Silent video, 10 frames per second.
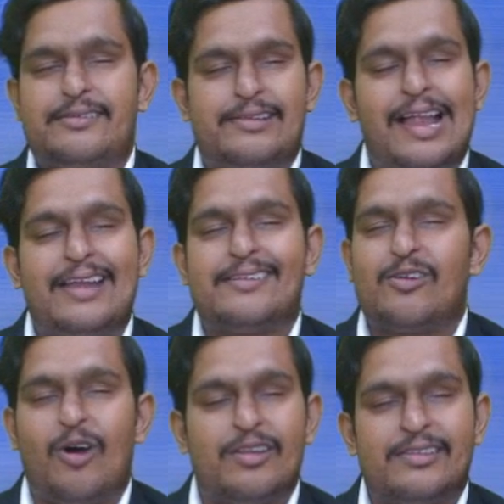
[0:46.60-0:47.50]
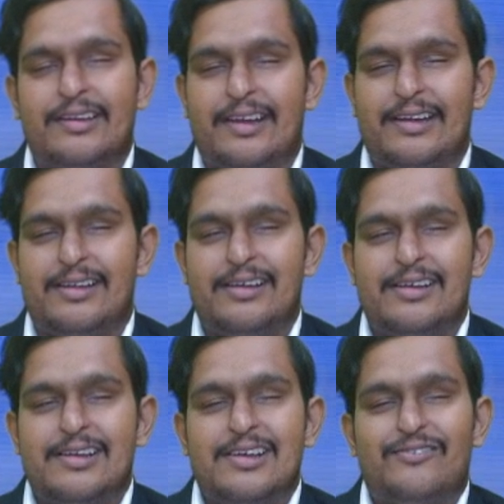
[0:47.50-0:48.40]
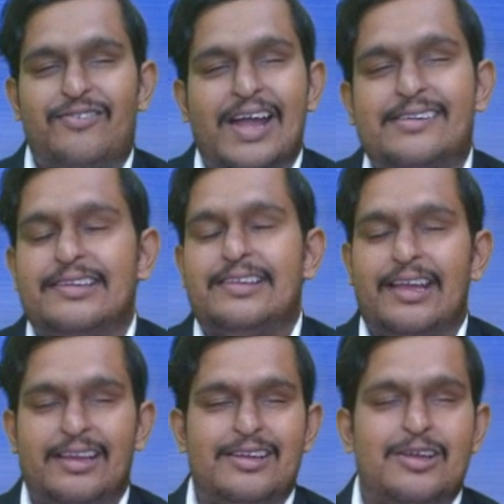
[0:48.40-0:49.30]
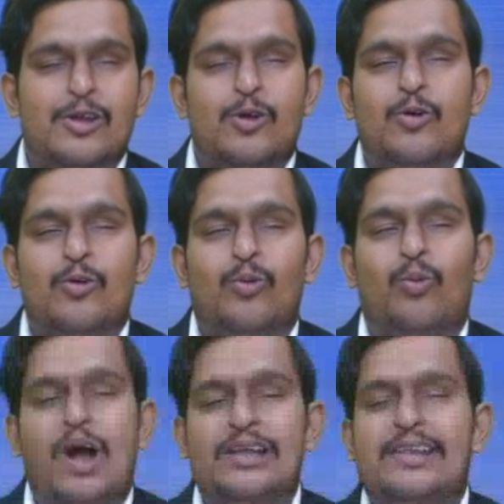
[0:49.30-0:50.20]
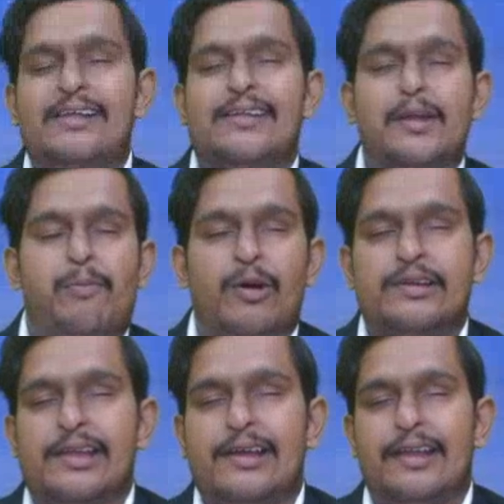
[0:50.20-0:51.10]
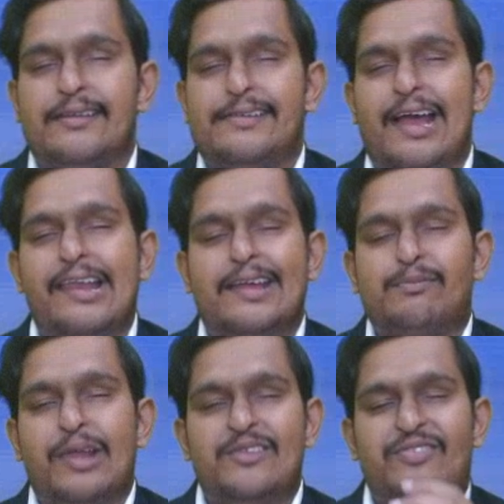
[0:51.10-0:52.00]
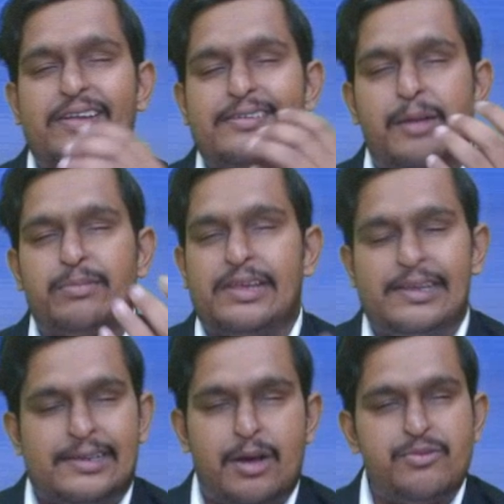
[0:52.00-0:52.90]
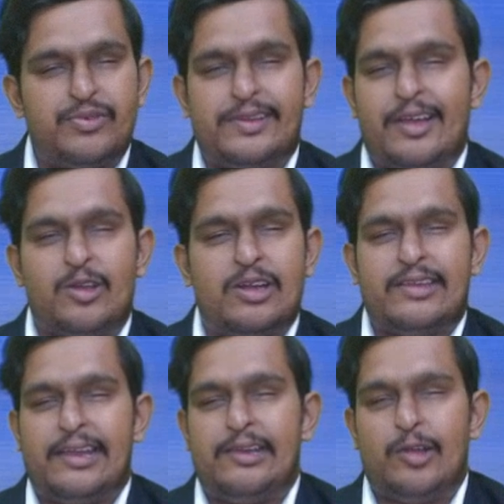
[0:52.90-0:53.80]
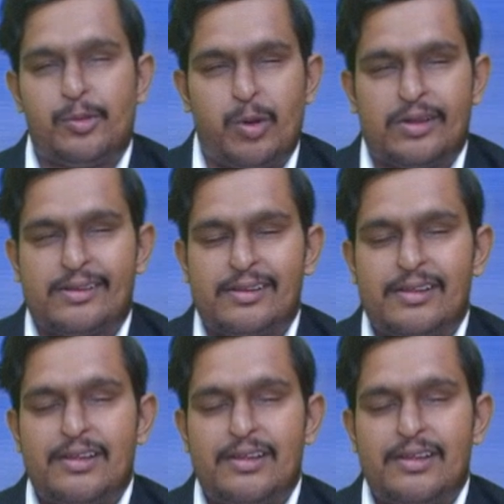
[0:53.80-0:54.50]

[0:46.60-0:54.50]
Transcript: Let's concentrate. First thing, what is reporting currency? I'll explain first some key terms which are not there in your books.